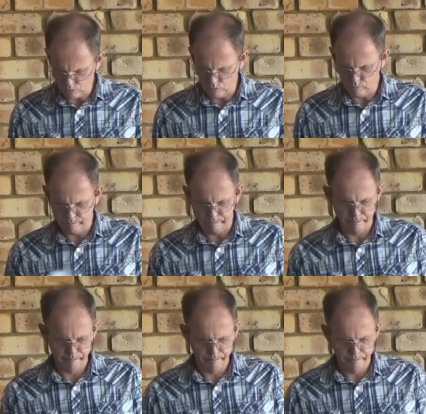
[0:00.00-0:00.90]

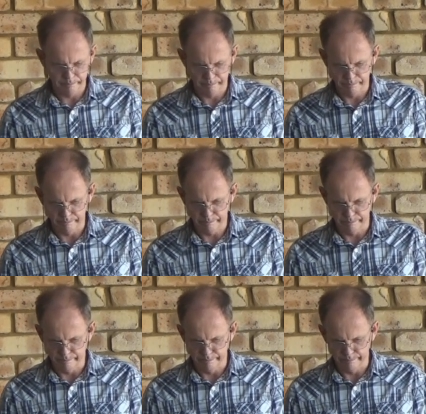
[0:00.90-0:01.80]

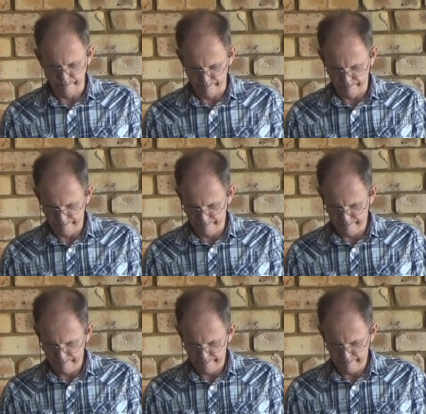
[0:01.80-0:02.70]

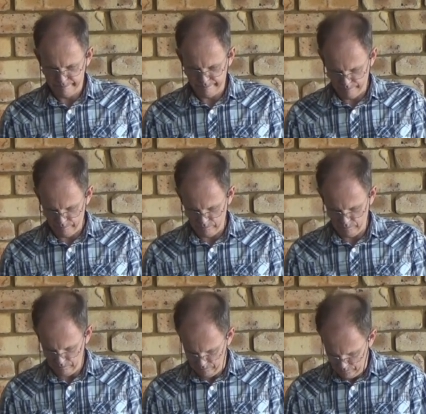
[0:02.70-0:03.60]
Nothing is said.